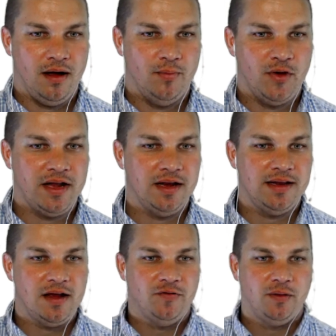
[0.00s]
Breaking it
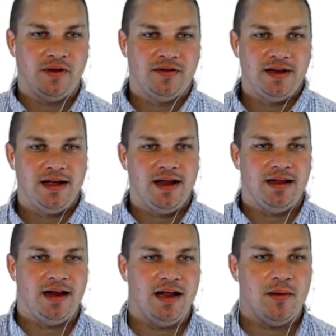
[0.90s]
down for me tonight,
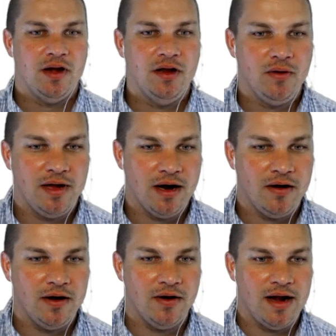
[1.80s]
Kenny. I'm a new
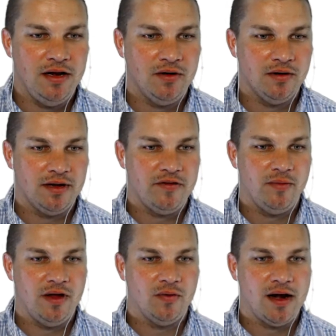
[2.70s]
carrier, and you're
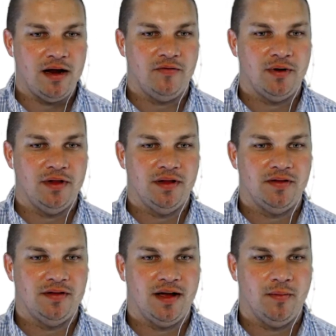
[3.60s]
giving me great info on
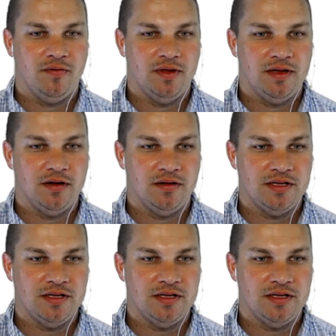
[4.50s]
this time of the year.